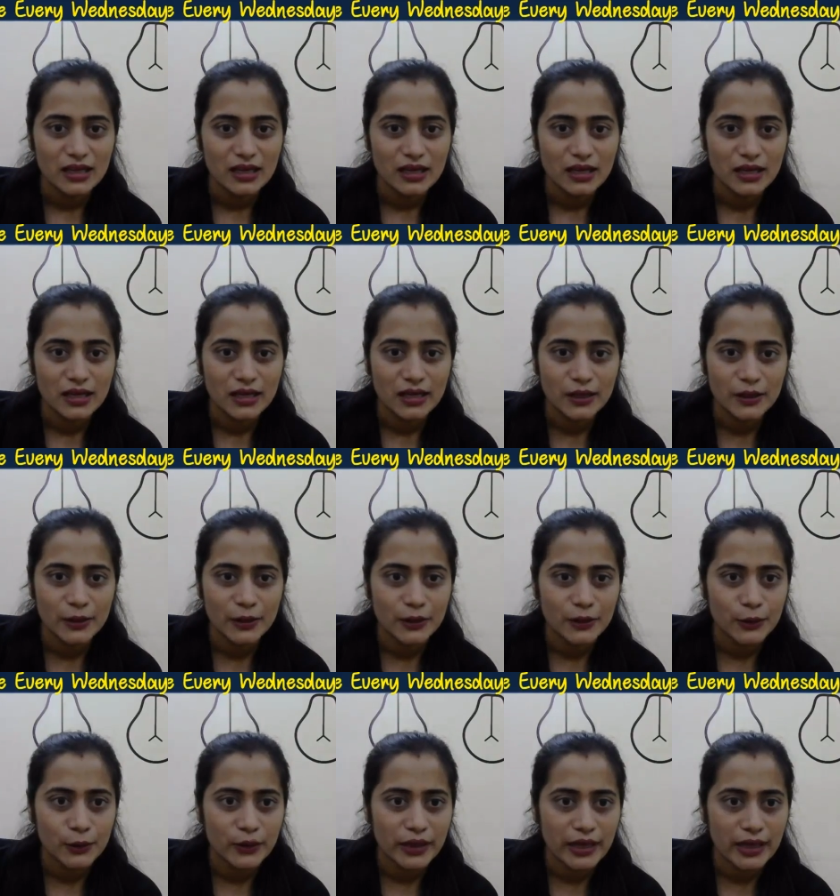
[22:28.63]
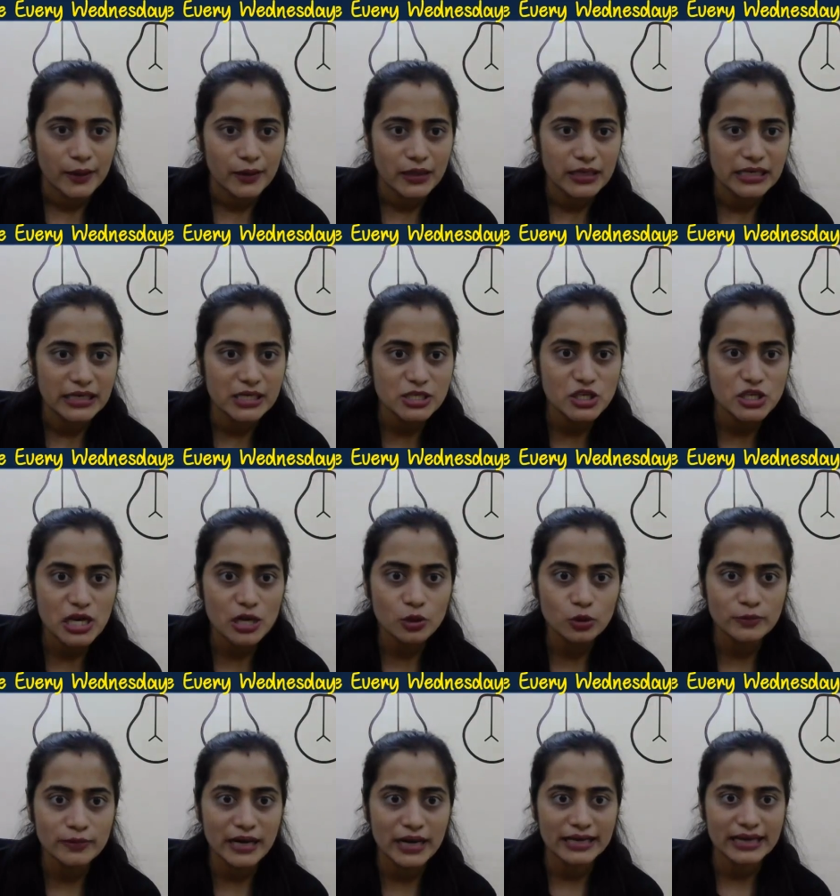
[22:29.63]
Okay, Nisha
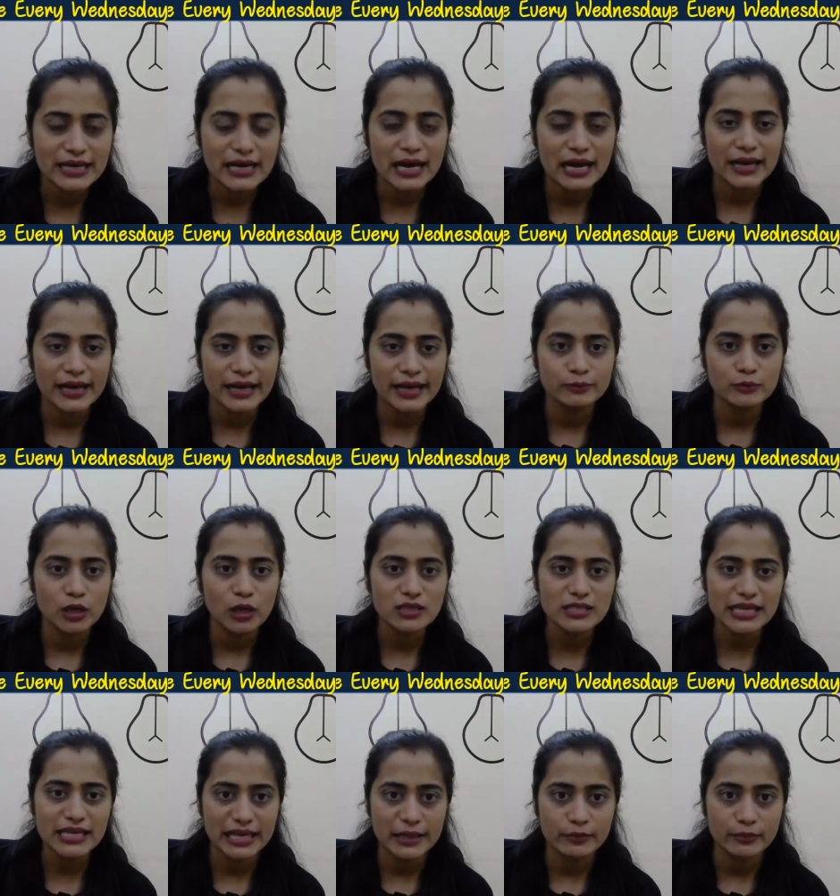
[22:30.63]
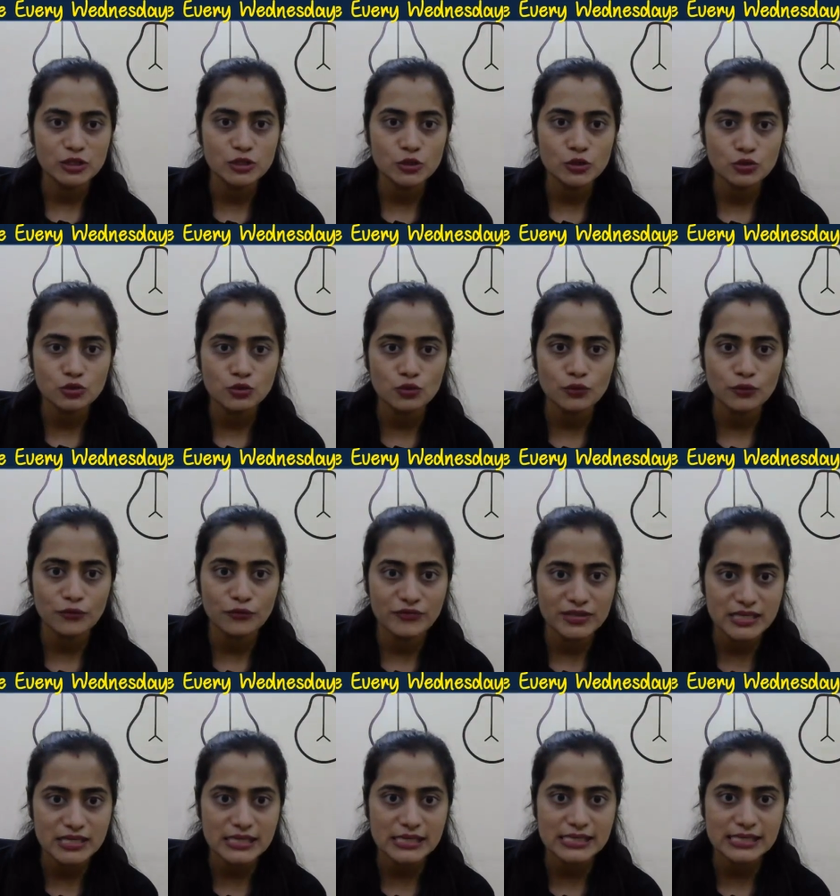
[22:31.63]
Kumari, I am not able to do
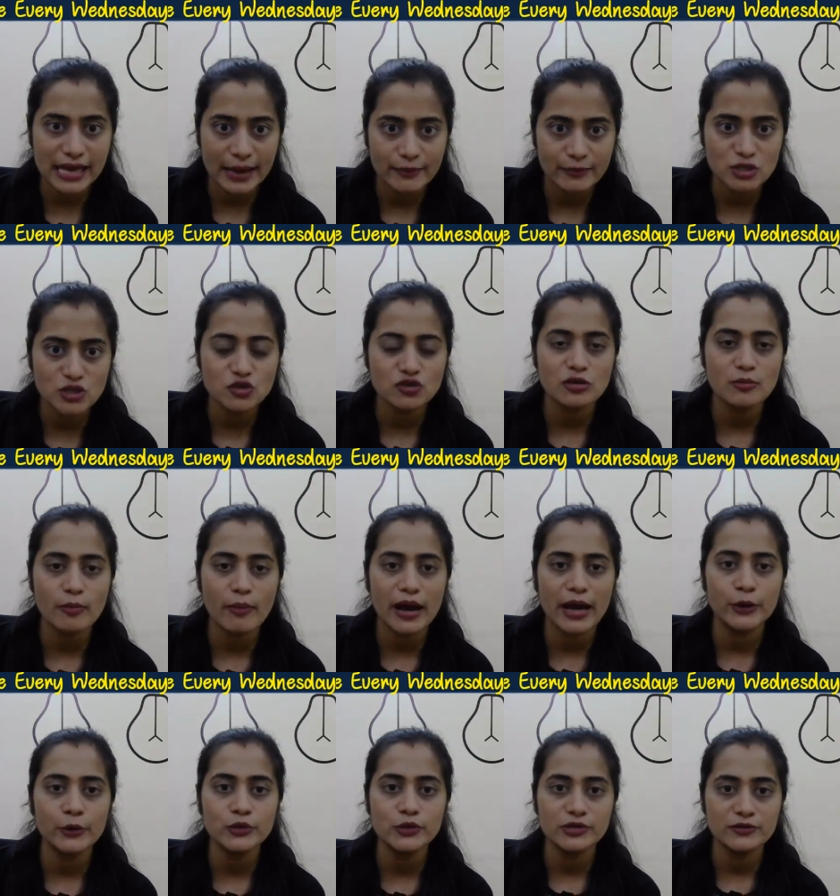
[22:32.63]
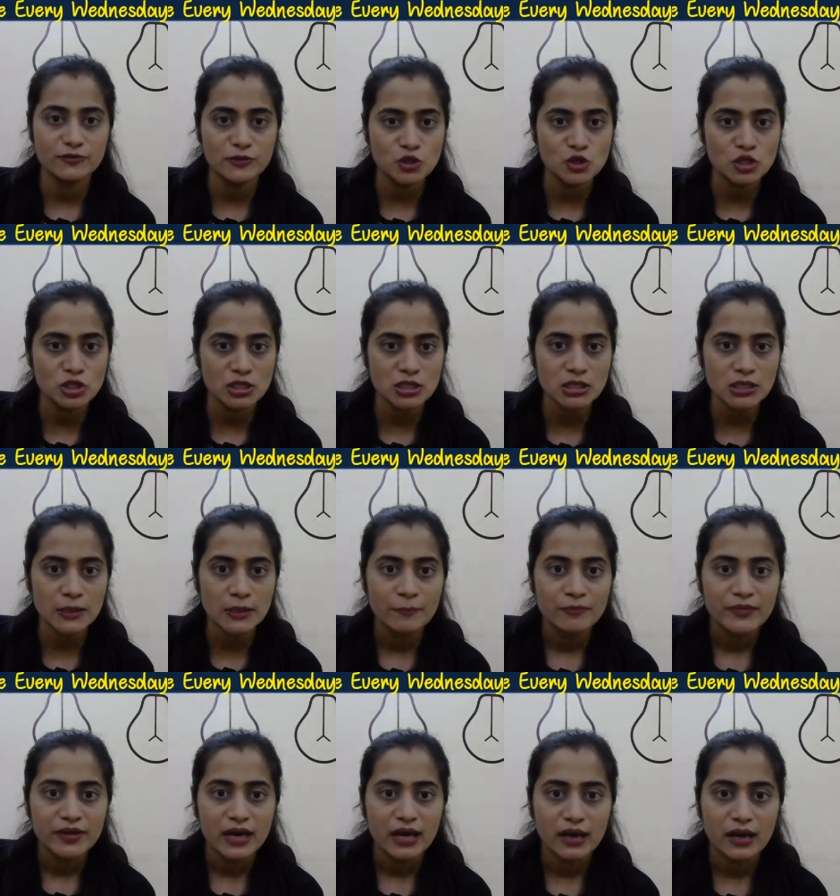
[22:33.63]
physics, chemistry, bio revision
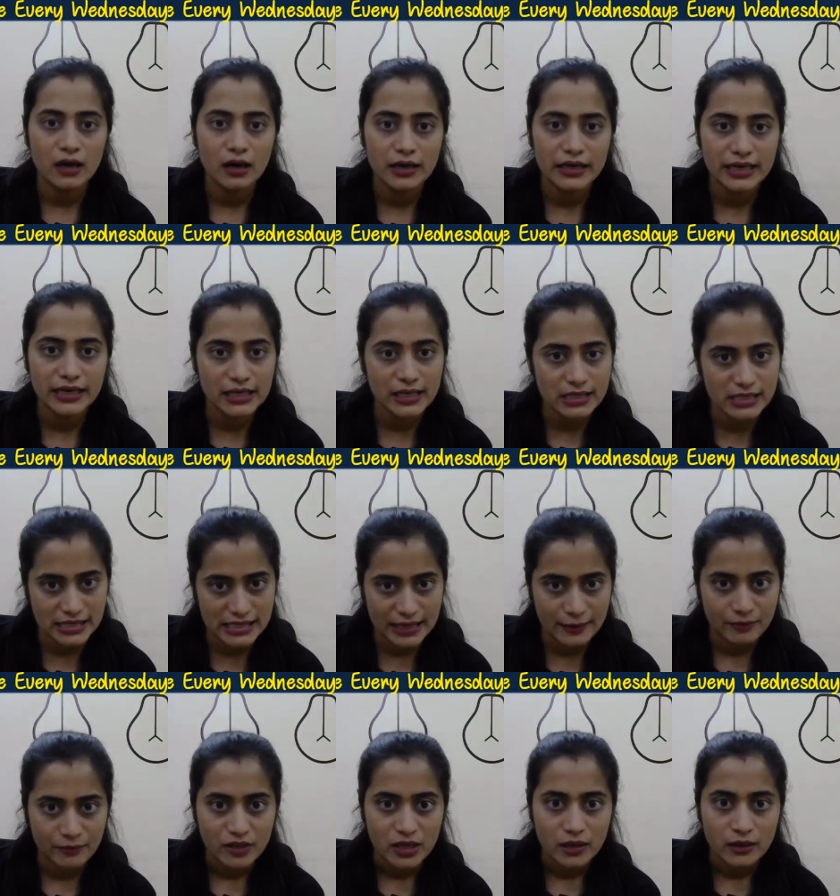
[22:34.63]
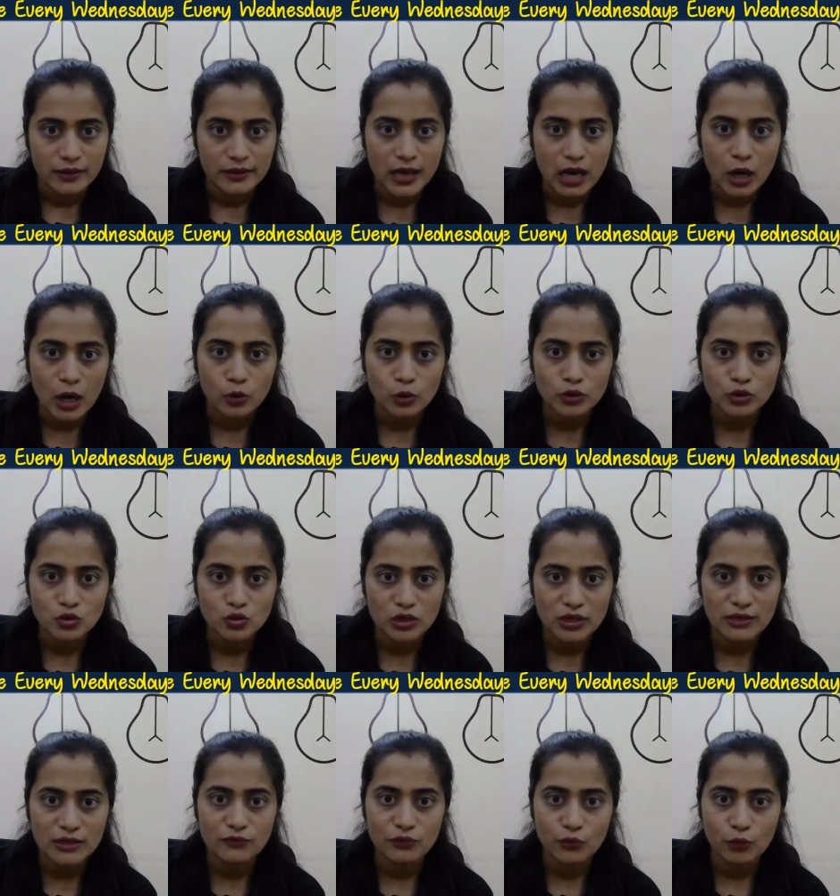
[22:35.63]
in a day. Now
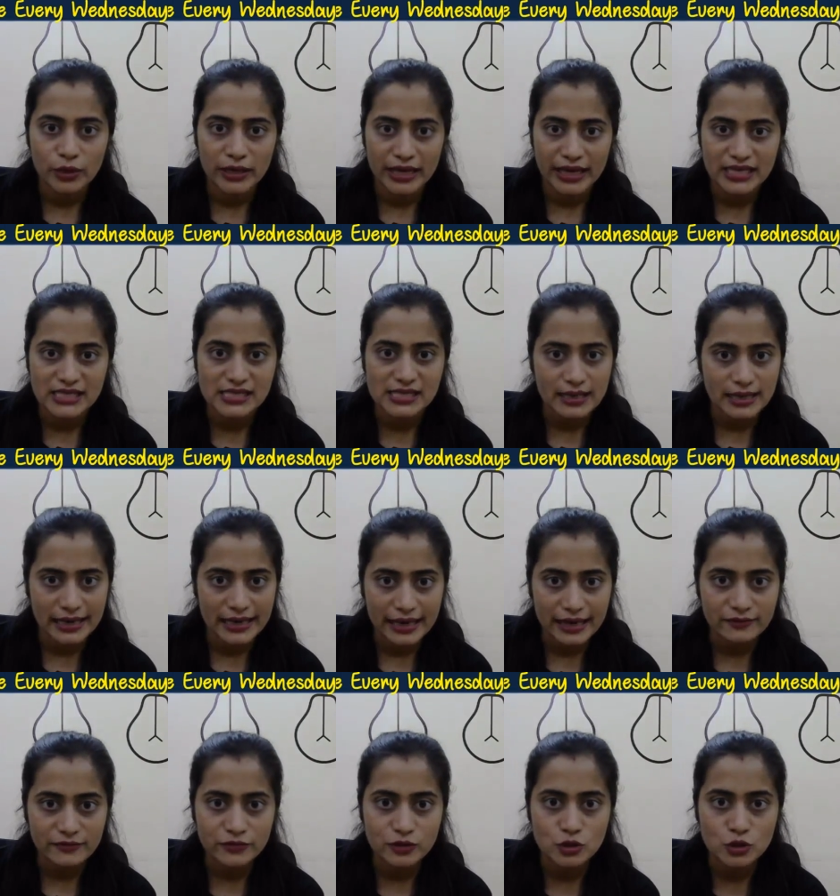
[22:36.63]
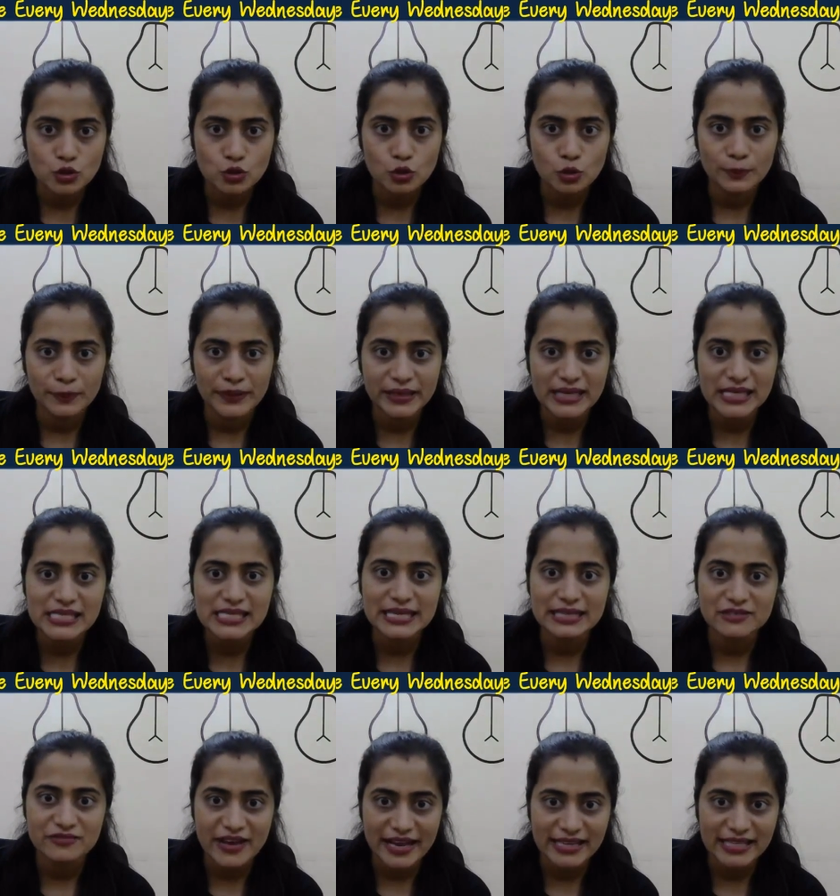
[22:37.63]
3-4 days are left, so please
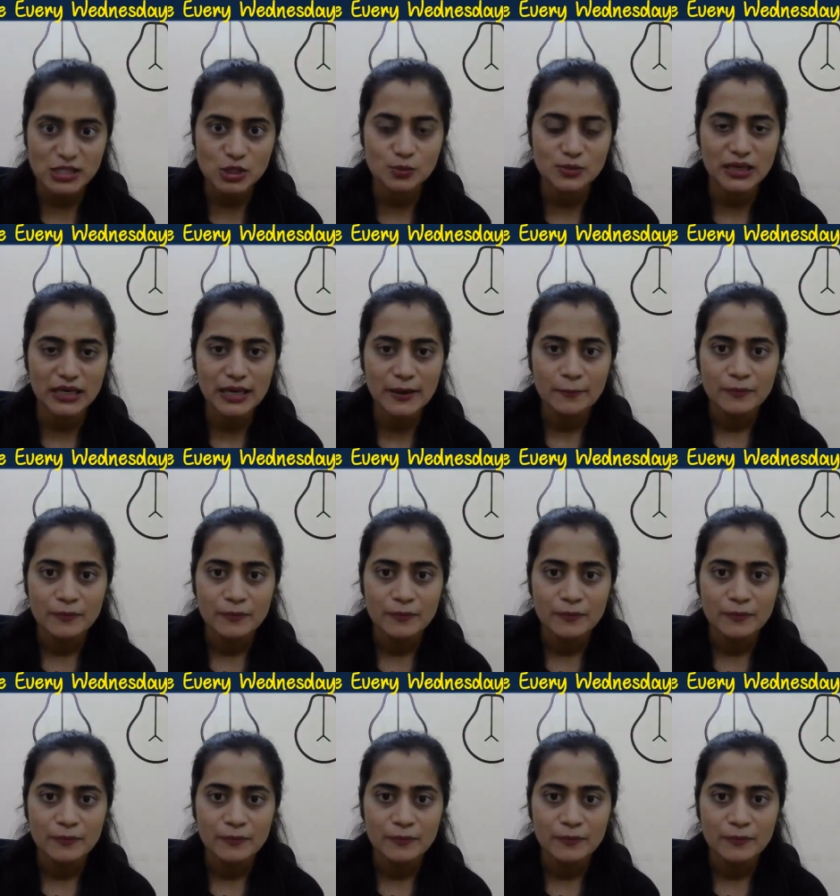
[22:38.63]
advise me